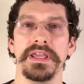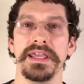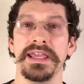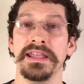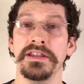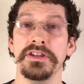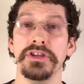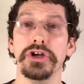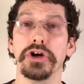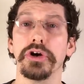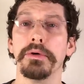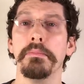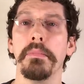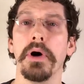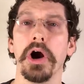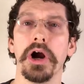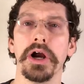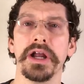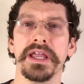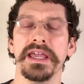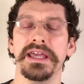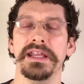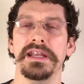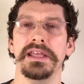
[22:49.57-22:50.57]
in your
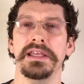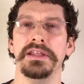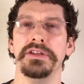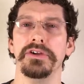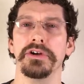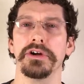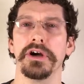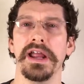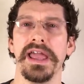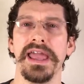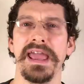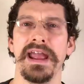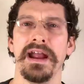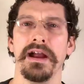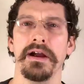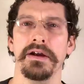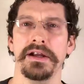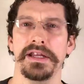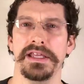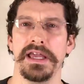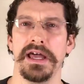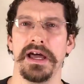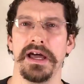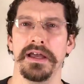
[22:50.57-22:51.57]
market, in your
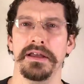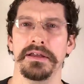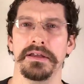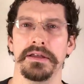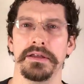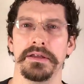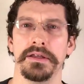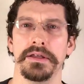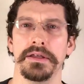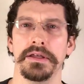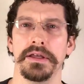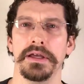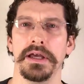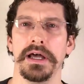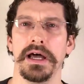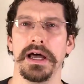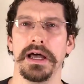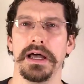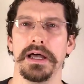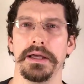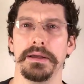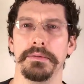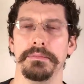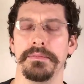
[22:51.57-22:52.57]
area,
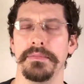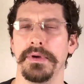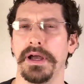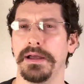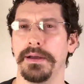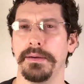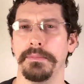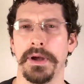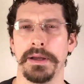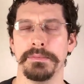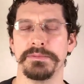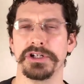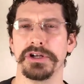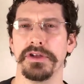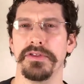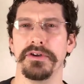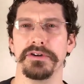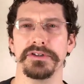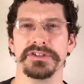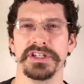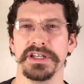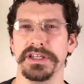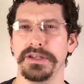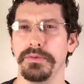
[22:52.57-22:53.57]
I'm sure
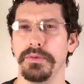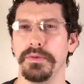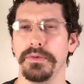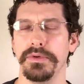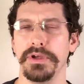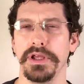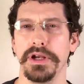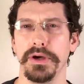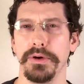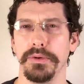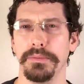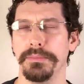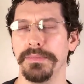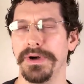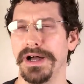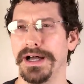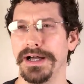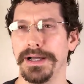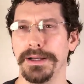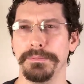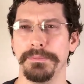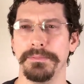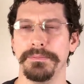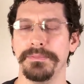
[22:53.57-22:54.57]
there's
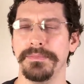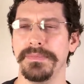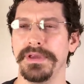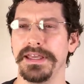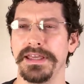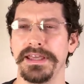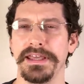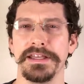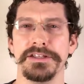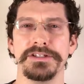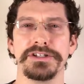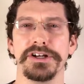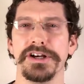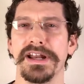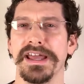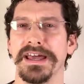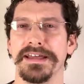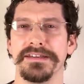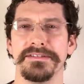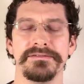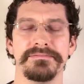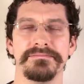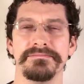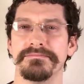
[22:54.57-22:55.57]

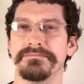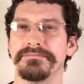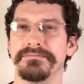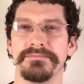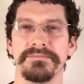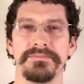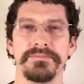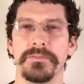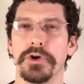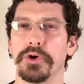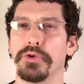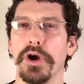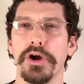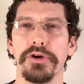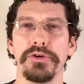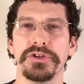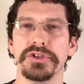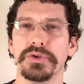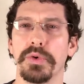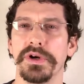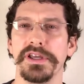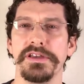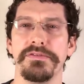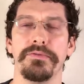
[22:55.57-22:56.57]
internet, Chrono
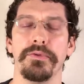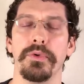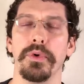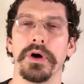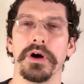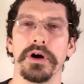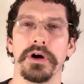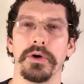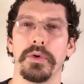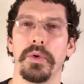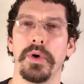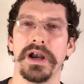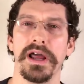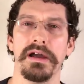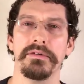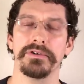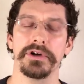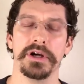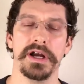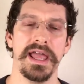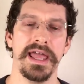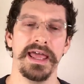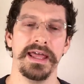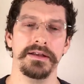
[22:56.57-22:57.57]
24 or
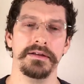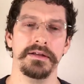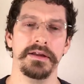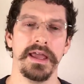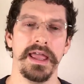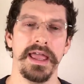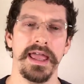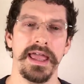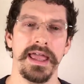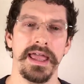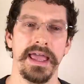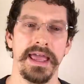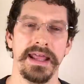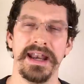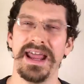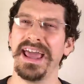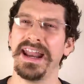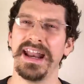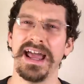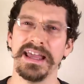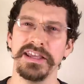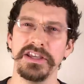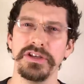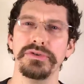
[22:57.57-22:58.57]
whatever, and
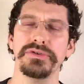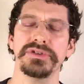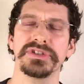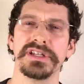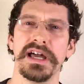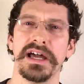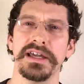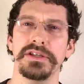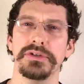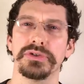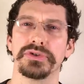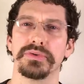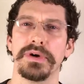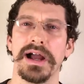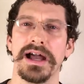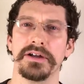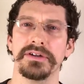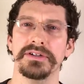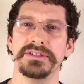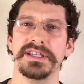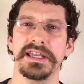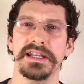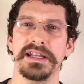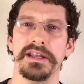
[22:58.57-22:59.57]
I use
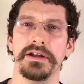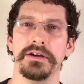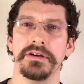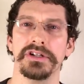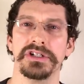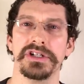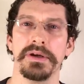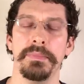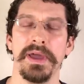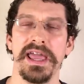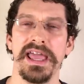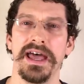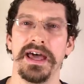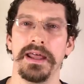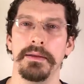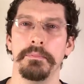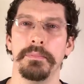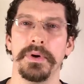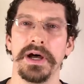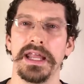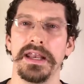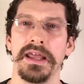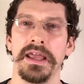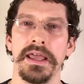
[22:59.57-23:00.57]
Rakuten here in Japan,
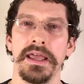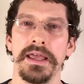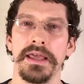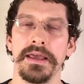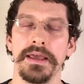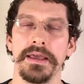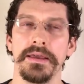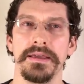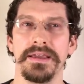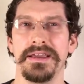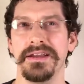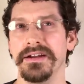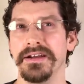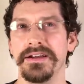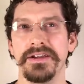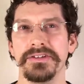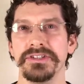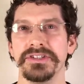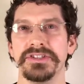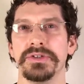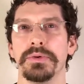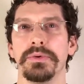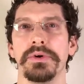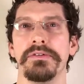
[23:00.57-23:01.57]
but
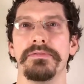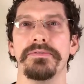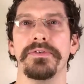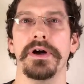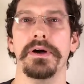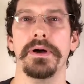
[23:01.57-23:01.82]
here's sort of